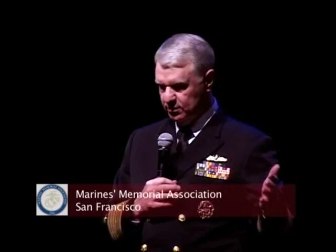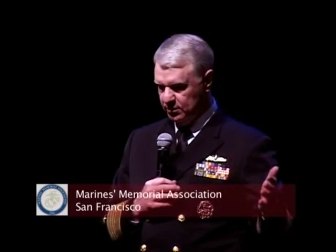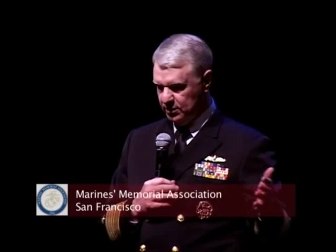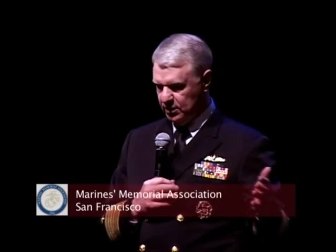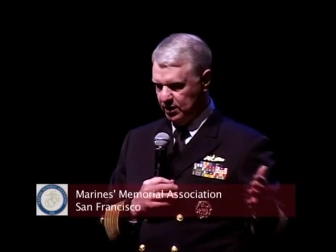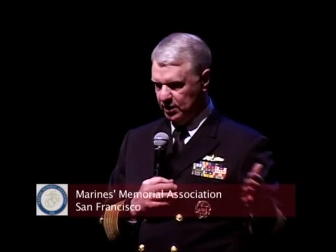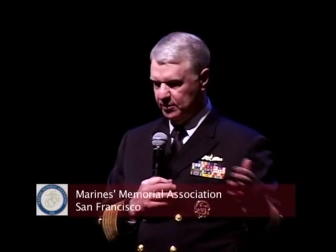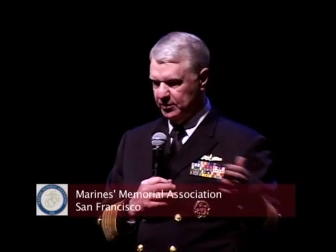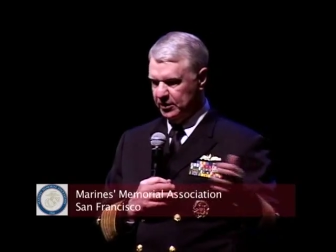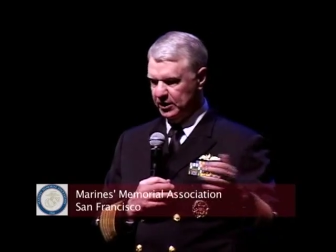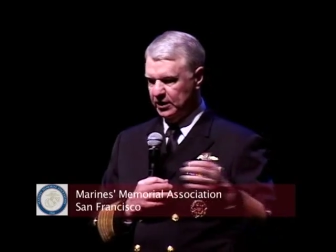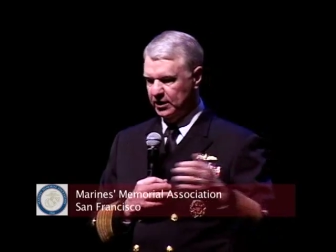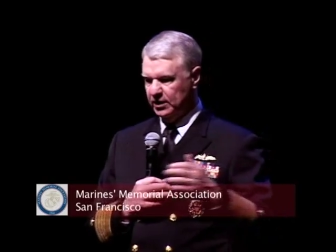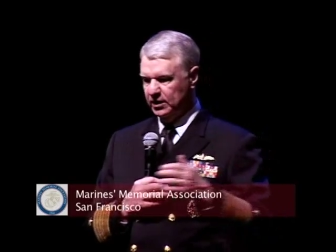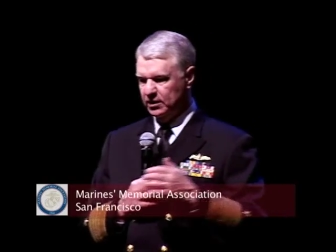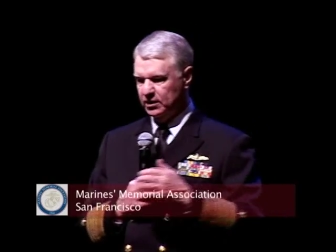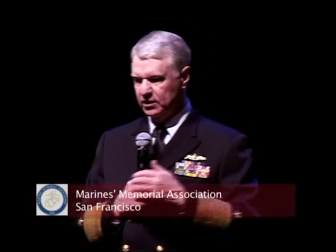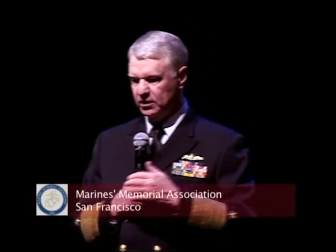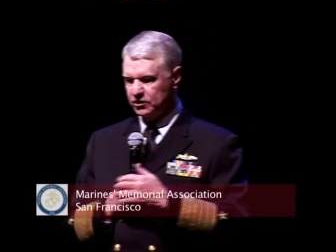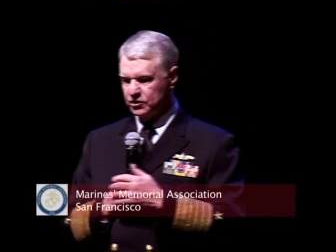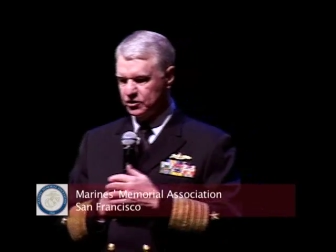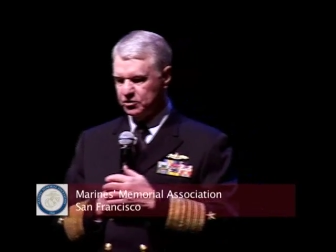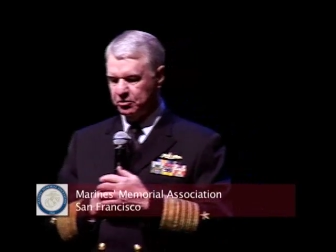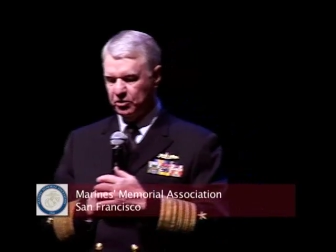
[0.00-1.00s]
coming in,
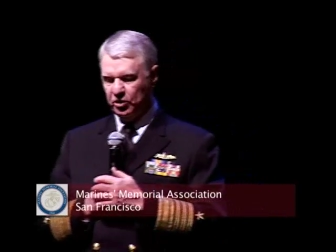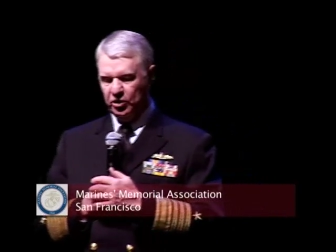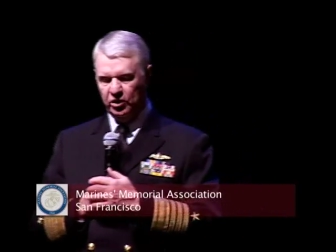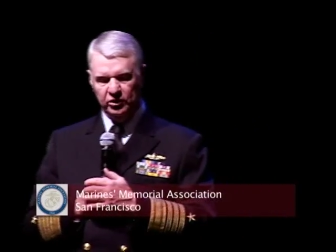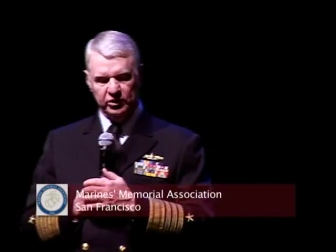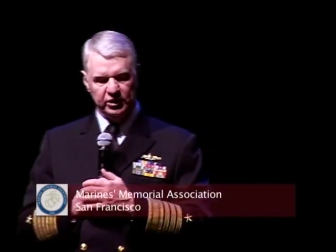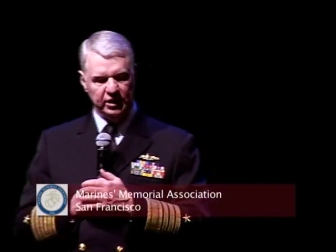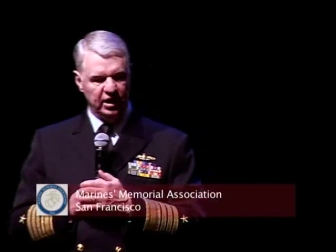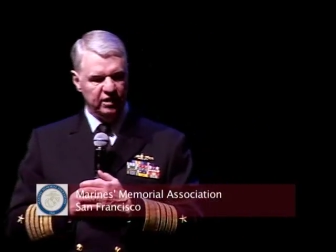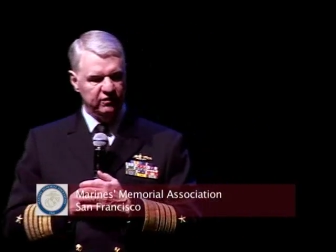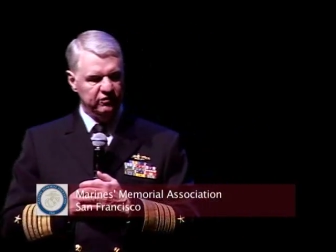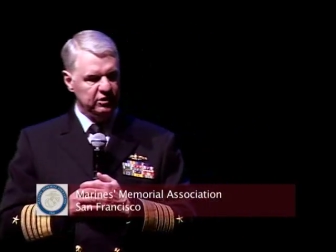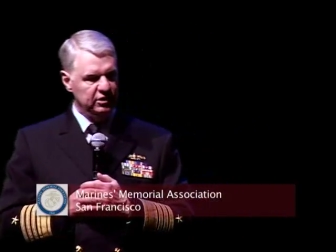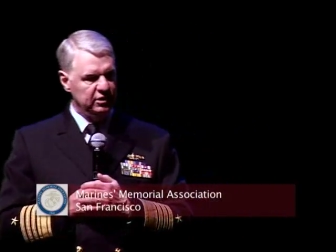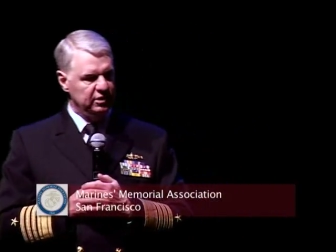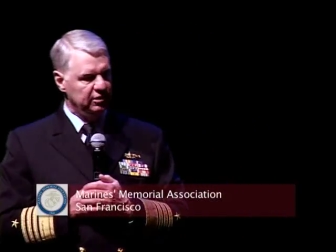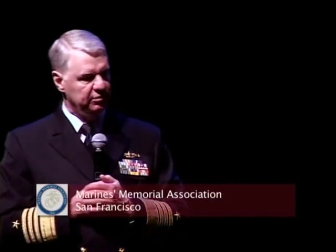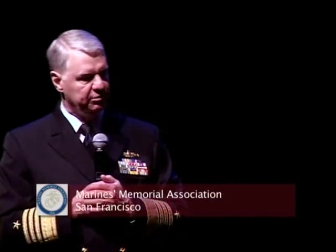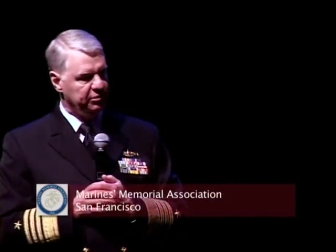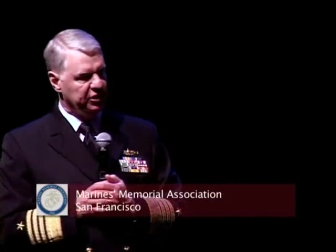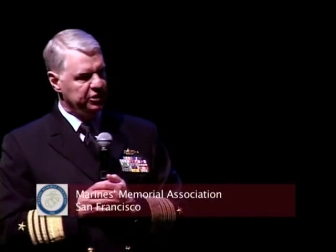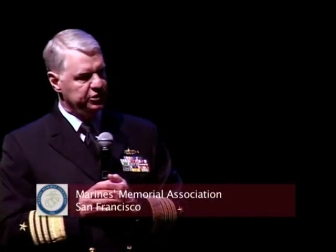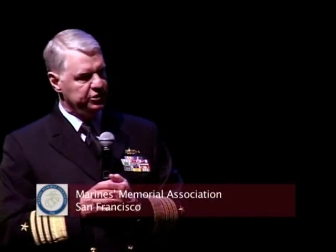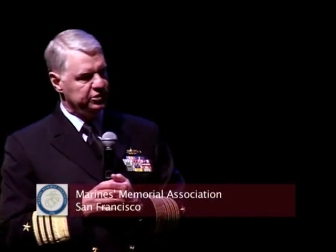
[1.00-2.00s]
a small navy
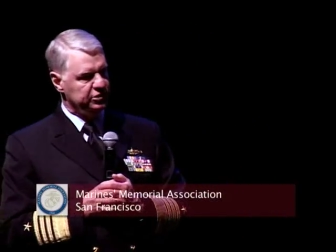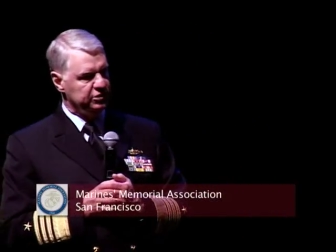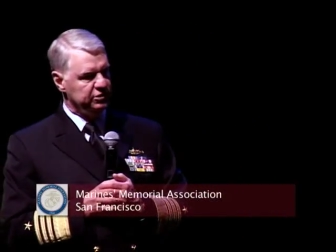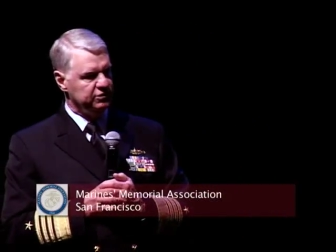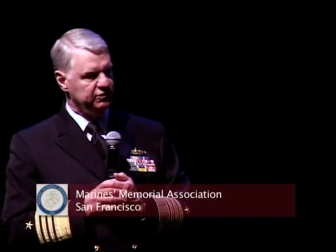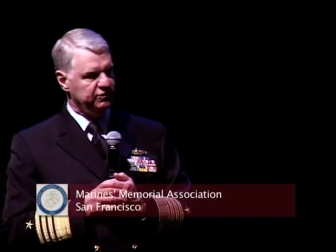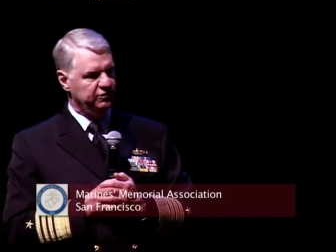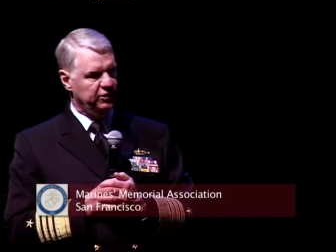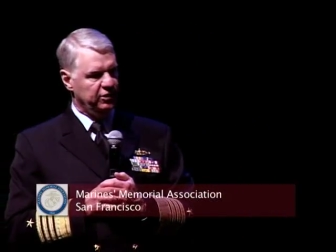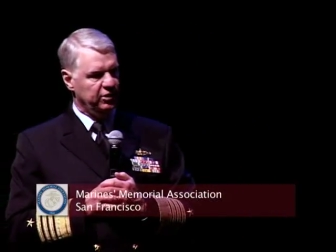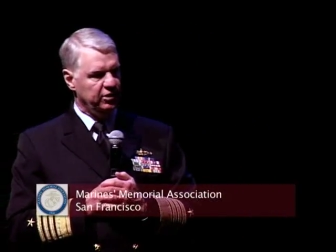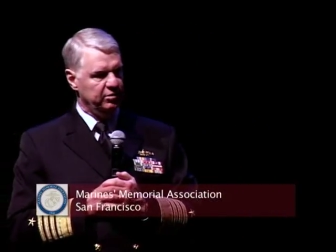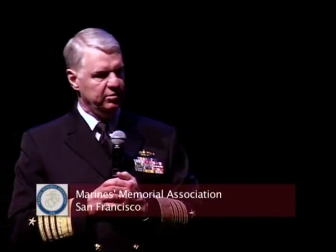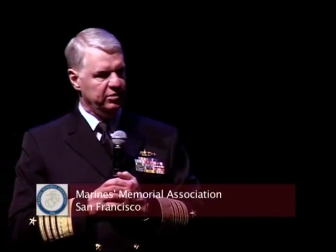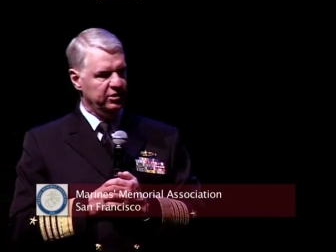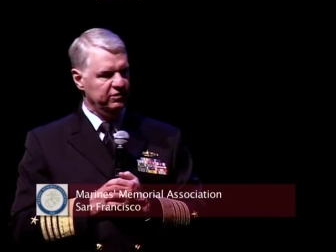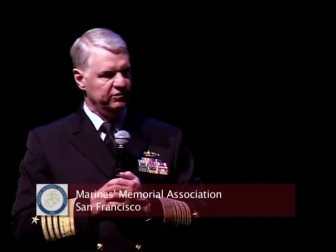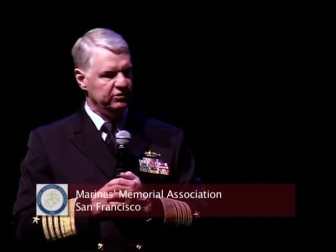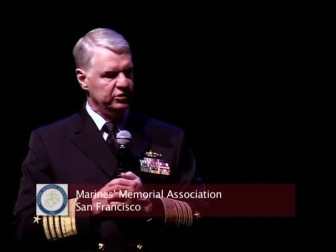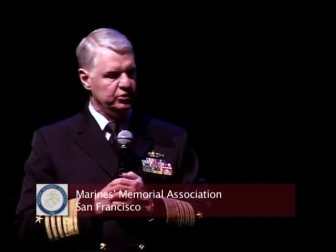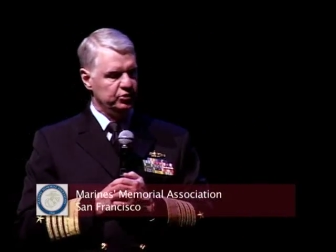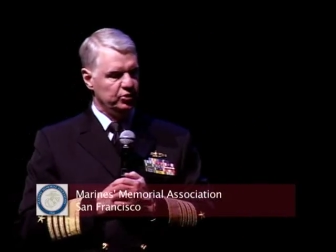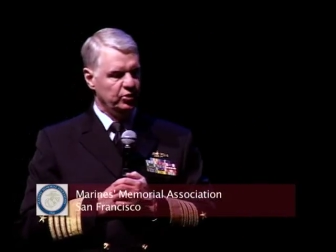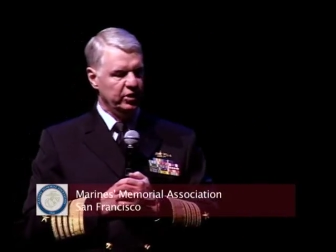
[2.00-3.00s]
that punches far
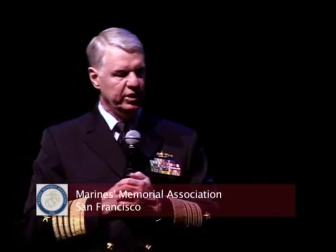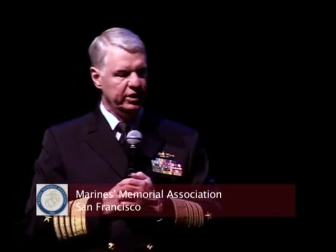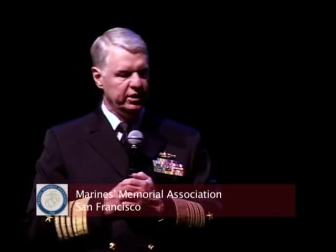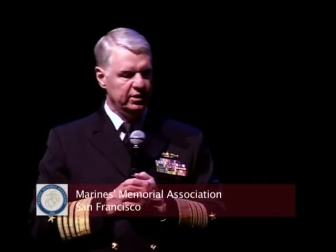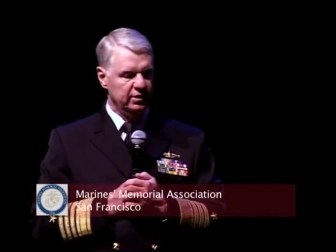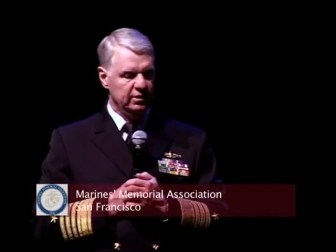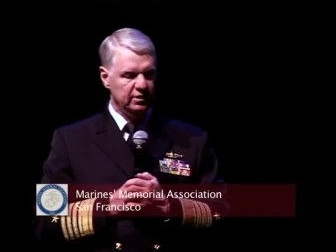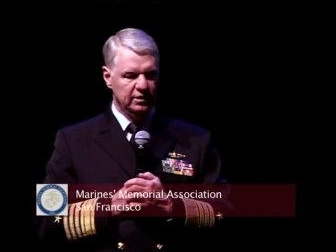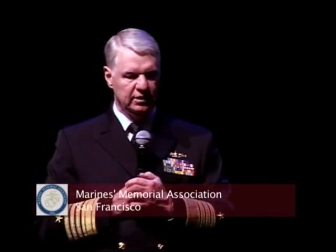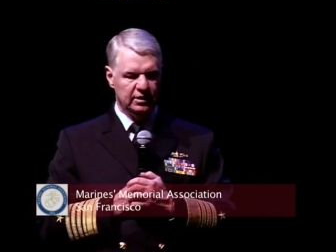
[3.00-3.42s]
above its weight.